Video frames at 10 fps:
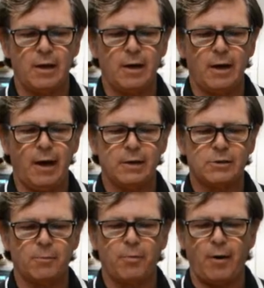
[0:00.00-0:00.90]

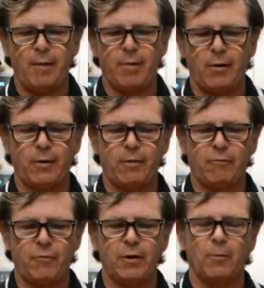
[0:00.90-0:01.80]
a primary
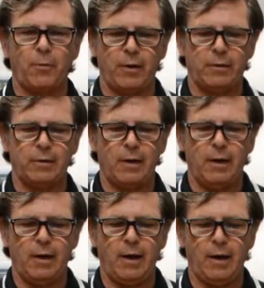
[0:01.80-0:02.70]
fingerprint
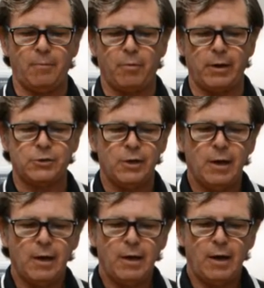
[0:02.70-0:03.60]
brush
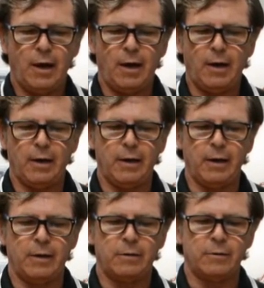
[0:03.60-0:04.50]

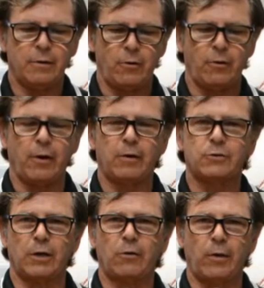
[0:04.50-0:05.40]
in earlier
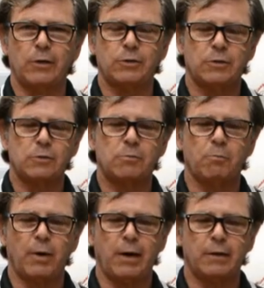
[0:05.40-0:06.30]
generations,
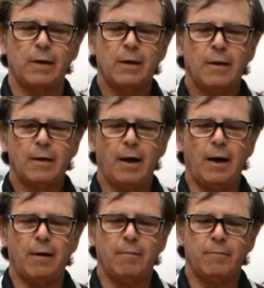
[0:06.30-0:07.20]
but
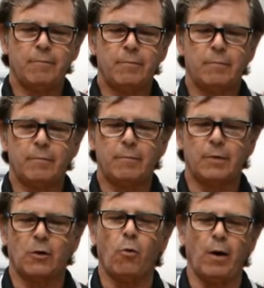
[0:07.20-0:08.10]

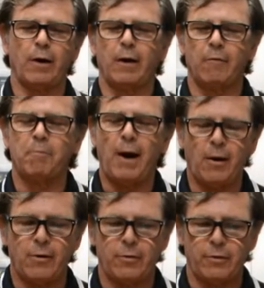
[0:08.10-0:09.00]
the quantity of
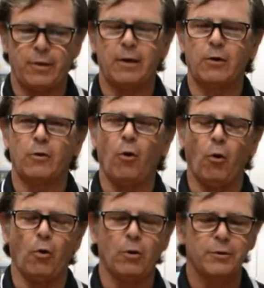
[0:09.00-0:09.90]
powder that they could
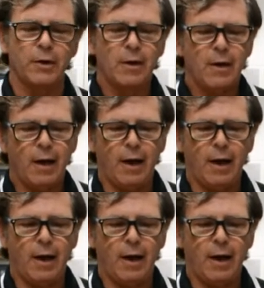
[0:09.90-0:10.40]
hold,